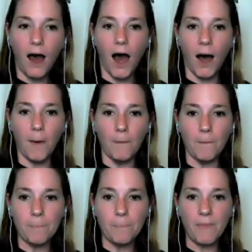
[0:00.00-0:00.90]
um,
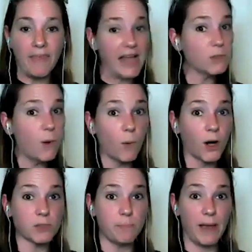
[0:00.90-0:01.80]
that's what
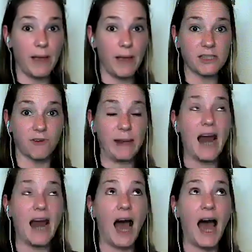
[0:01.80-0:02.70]
works best for me. And
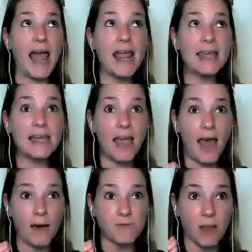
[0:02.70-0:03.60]
I
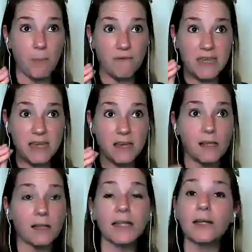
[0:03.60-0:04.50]
have some of the
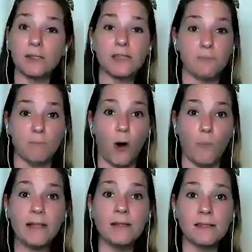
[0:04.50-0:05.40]
clearest
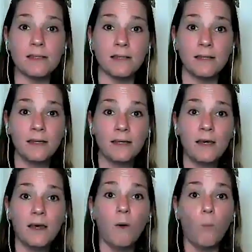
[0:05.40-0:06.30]
moments
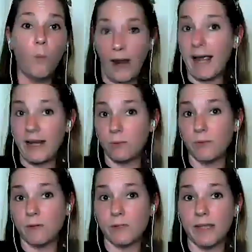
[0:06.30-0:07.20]
when I do
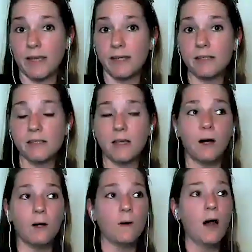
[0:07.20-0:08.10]
those things.
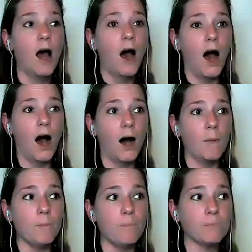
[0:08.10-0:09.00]
So,
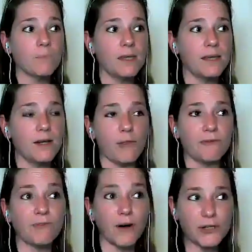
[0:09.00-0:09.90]
um, you know, the
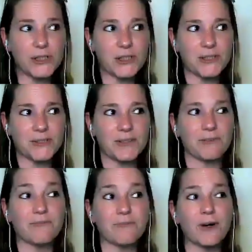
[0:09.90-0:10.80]
first, the
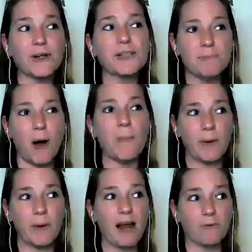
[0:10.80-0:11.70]
first moment
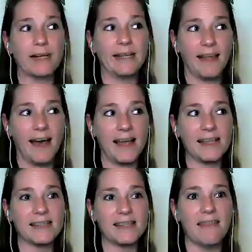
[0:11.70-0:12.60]
when I
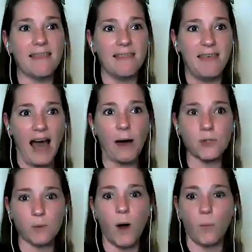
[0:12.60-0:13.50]
realized that that
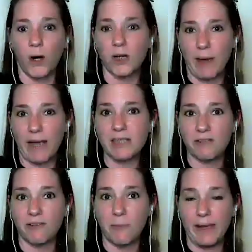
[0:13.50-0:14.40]
was what worked best
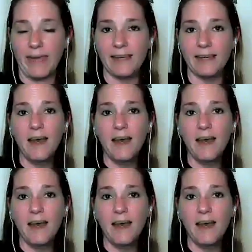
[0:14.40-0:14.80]
for me